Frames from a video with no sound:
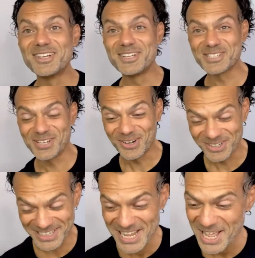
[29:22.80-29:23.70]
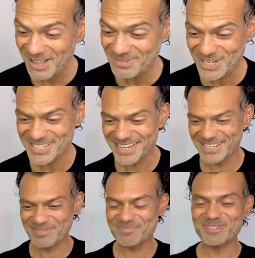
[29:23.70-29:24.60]
Sorry, I'm just like
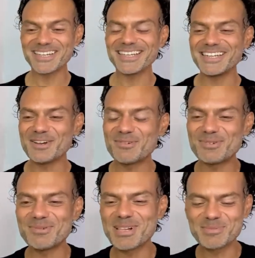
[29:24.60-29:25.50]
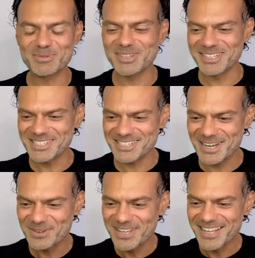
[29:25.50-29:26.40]
completely overwhelmed by this now.